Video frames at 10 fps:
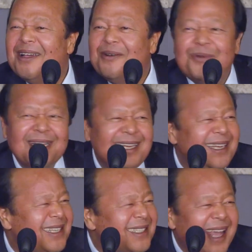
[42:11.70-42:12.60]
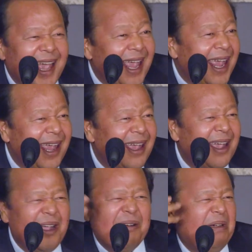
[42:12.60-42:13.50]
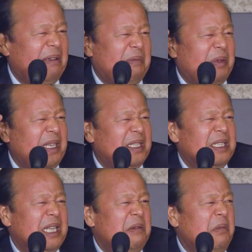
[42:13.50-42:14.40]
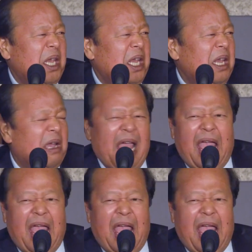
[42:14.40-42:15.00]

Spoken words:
What did he say? Well, his peace is in me.